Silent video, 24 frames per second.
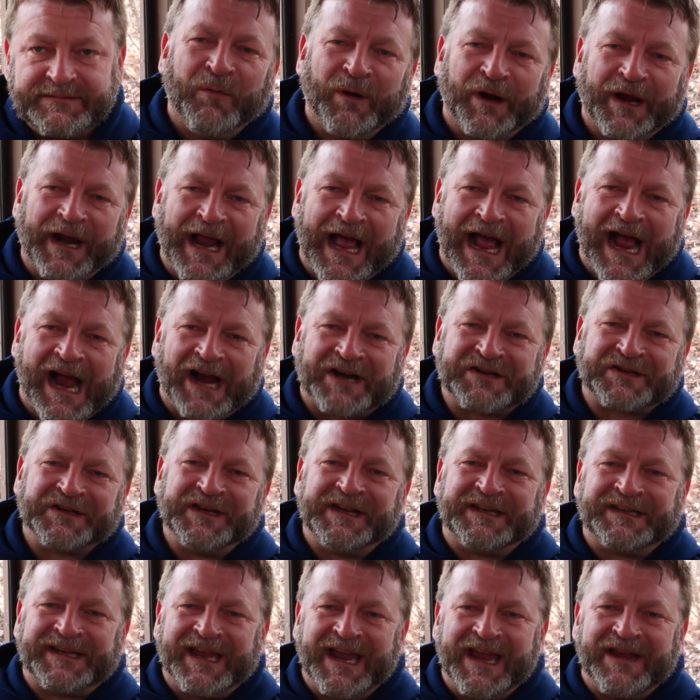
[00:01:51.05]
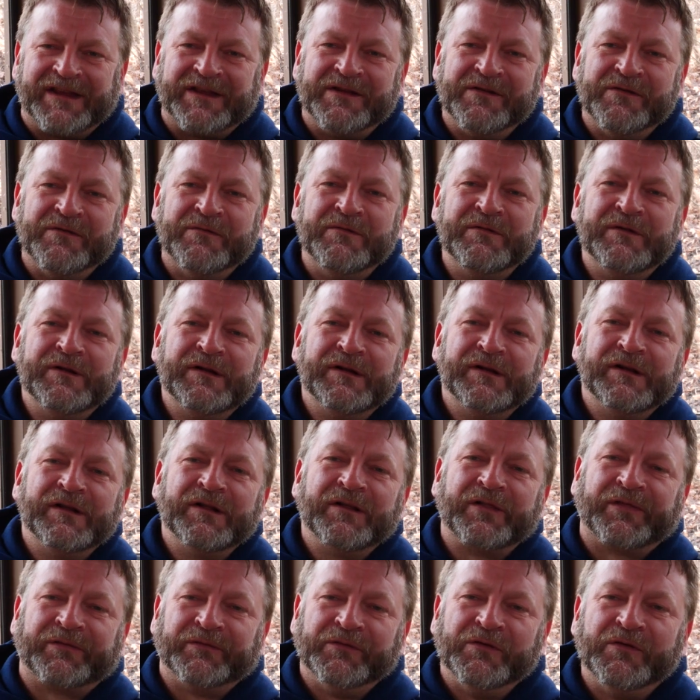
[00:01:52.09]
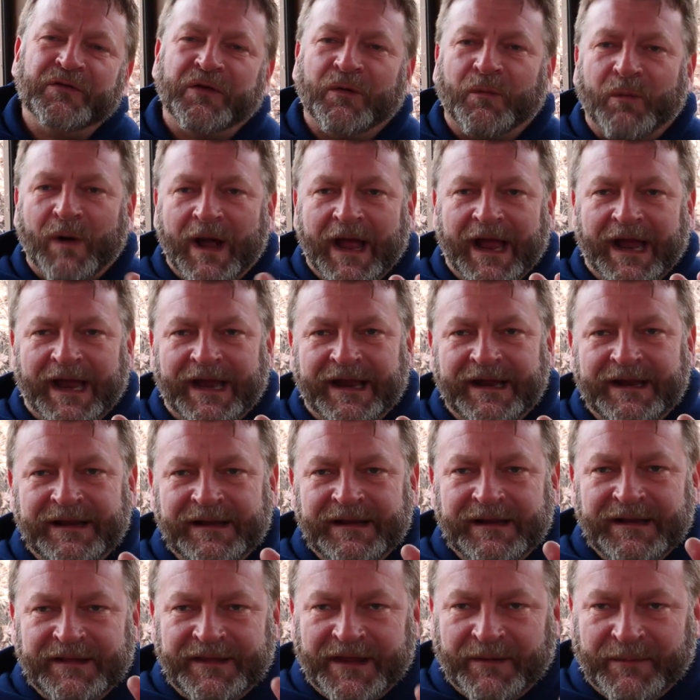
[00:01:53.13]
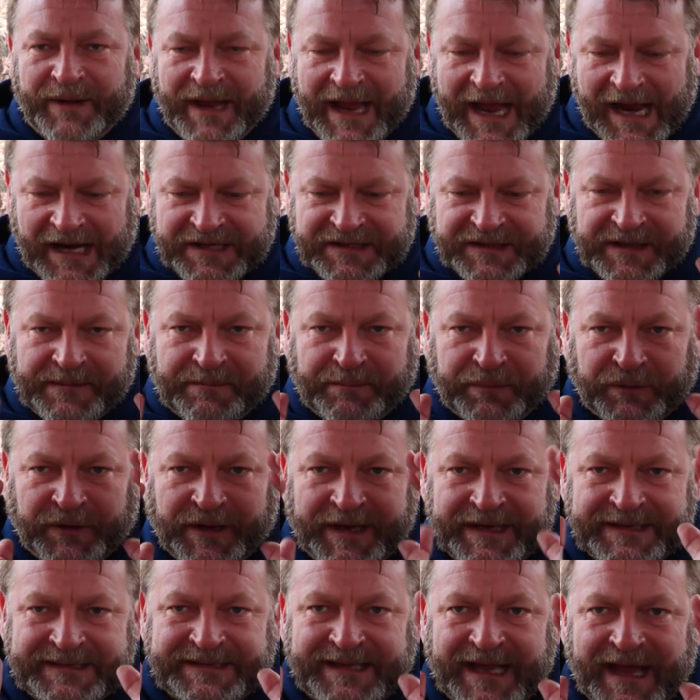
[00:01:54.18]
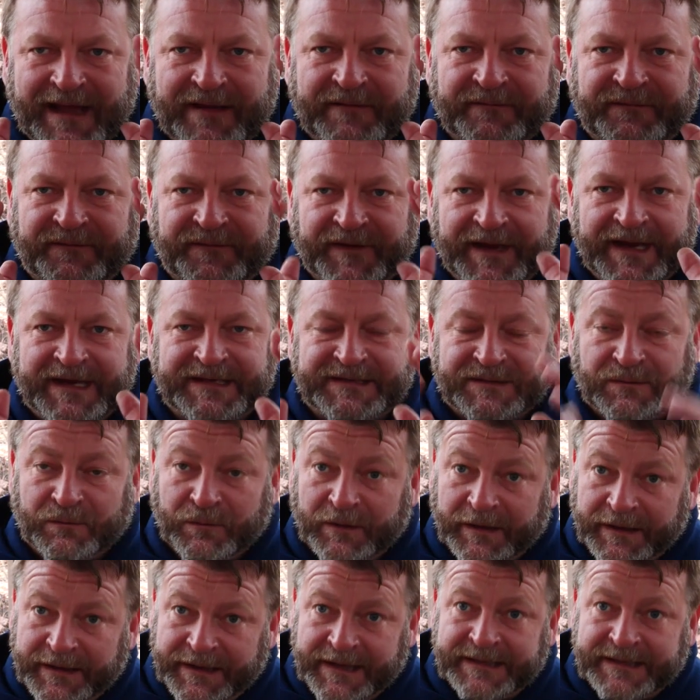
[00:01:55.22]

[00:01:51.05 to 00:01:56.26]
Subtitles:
We're going to actually take you through the way that we actually place that face, or in